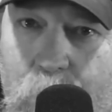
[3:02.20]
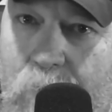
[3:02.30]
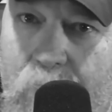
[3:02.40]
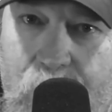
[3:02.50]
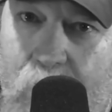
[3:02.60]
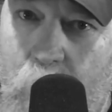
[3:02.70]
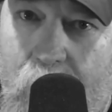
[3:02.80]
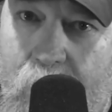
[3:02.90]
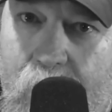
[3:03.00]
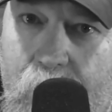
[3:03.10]
when the sun went
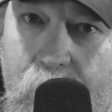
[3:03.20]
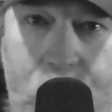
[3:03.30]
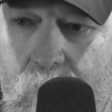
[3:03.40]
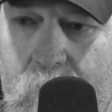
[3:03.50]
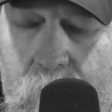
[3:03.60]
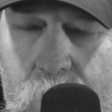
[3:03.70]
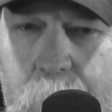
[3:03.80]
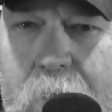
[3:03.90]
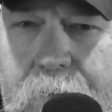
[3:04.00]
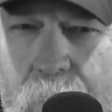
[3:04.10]
down. What
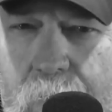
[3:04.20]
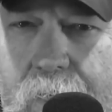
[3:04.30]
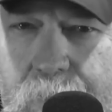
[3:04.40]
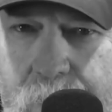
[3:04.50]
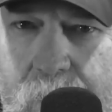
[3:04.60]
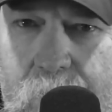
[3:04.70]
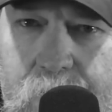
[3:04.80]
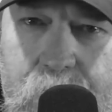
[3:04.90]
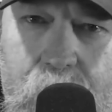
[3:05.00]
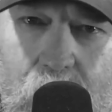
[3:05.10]
about the greatest
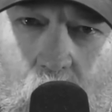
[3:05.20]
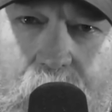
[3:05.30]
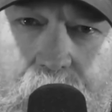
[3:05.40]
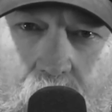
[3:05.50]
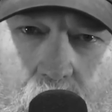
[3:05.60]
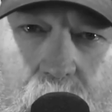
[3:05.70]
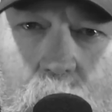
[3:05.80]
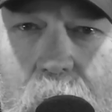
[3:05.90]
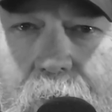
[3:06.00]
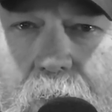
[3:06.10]
generation who quit school,
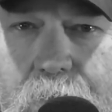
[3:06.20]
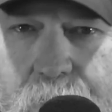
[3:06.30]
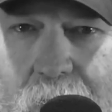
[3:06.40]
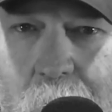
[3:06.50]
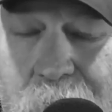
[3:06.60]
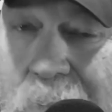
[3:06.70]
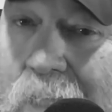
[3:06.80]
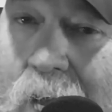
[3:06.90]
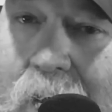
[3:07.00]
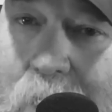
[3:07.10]
quit their jobs,
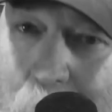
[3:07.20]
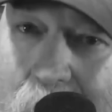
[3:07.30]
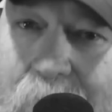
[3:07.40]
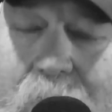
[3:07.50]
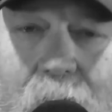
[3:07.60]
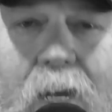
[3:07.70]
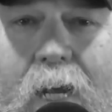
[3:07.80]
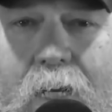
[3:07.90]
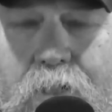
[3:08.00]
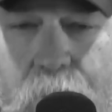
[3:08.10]
lied about their
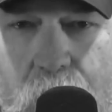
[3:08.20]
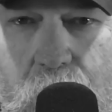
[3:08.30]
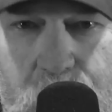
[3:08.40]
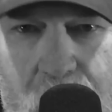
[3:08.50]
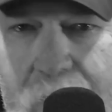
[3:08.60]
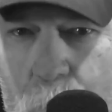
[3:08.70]
age to go fight a